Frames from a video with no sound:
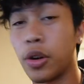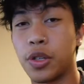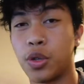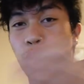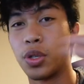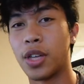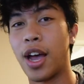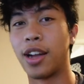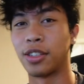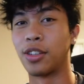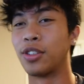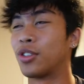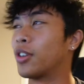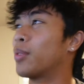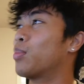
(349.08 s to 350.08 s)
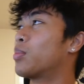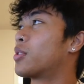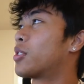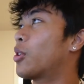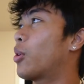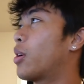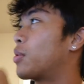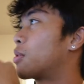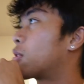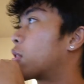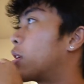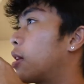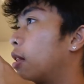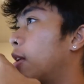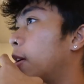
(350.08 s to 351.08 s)
All right, so it's acting time. So I was
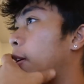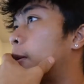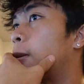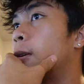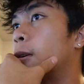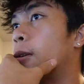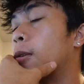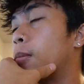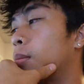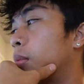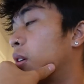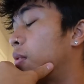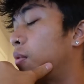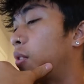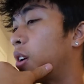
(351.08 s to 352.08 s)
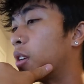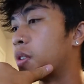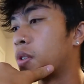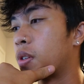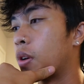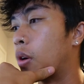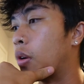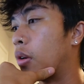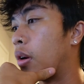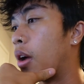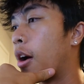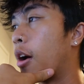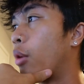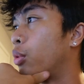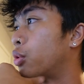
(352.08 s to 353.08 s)
looking at like um, advice on
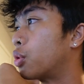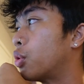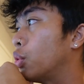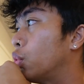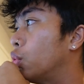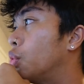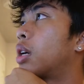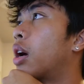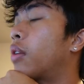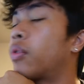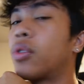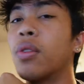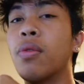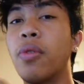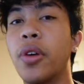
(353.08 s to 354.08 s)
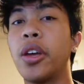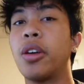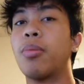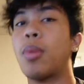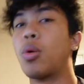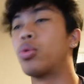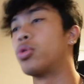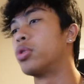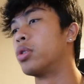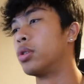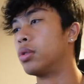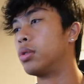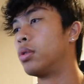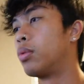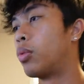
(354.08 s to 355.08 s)
how to kind of convey
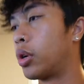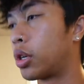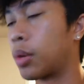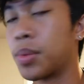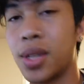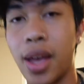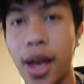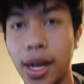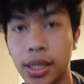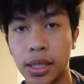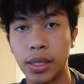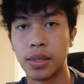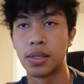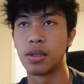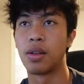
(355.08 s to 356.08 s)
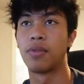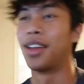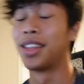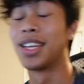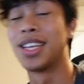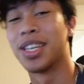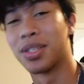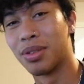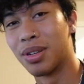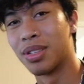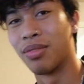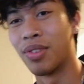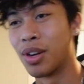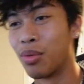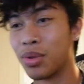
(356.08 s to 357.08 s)
emotion when it comes to acting and stuff. I think
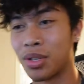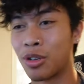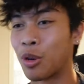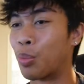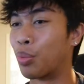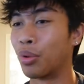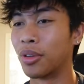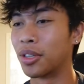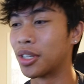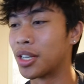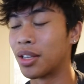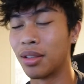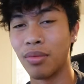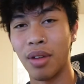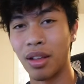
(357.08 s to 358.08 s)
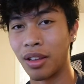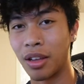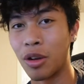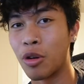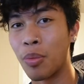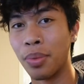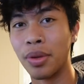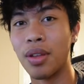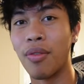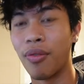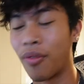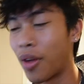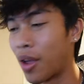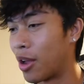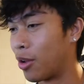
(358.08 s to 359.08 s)
yesterday's video was a complete like a complete
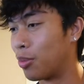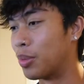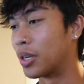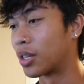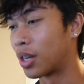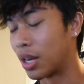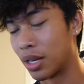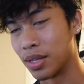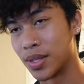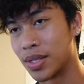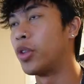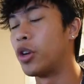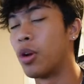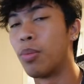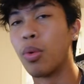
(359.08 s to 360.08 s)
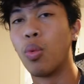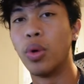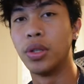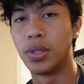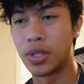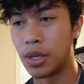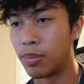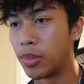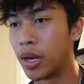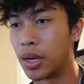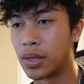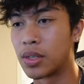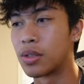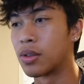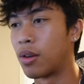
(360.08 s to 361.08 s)
fail because the number one tip that
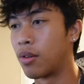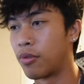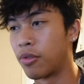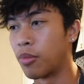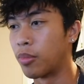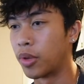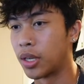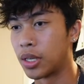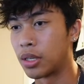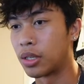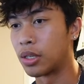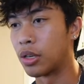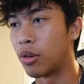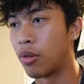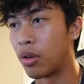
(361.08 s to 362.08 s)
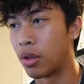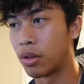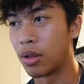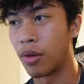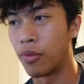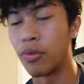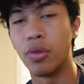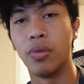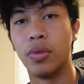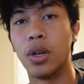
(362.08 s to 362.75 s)
I saw from like, you know, a, a few